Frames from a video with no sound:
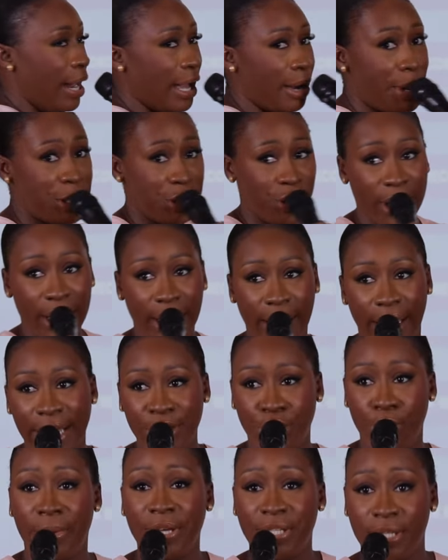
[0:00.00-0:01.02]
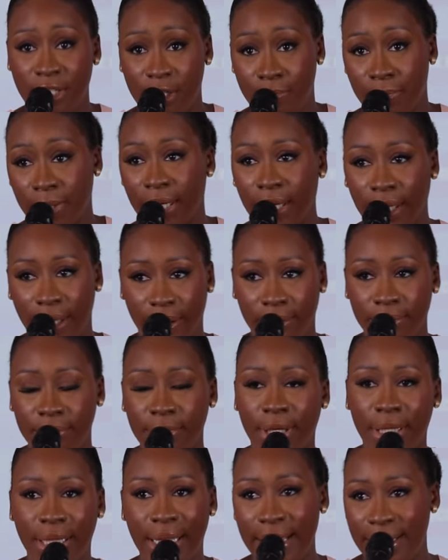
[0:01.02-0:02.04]
Like I mentioned earlier, let your messaging be clear.
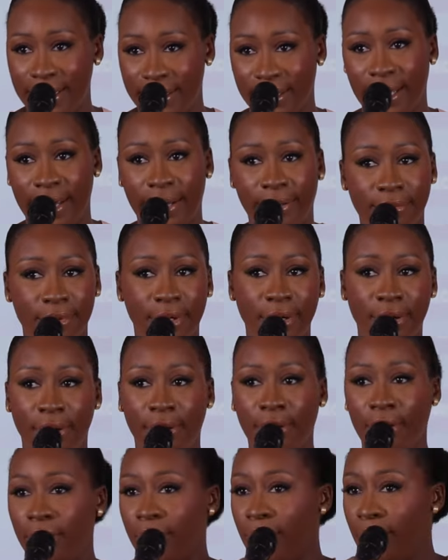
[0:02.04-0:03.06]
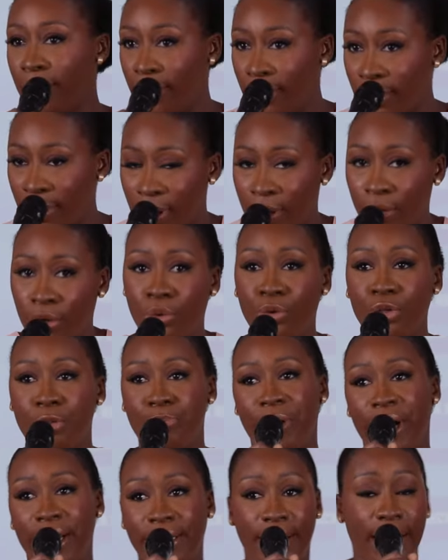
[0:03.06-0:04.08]
Clear design,
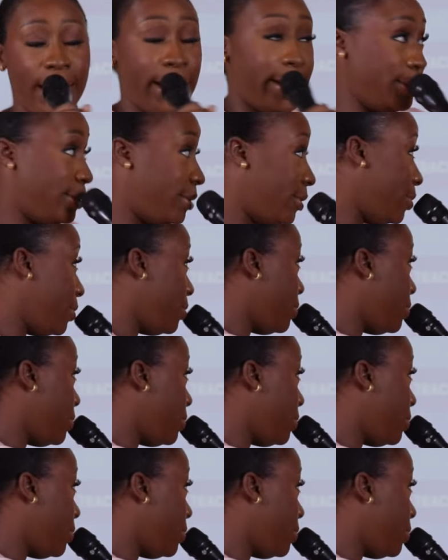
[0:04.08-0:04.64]
good brand guide,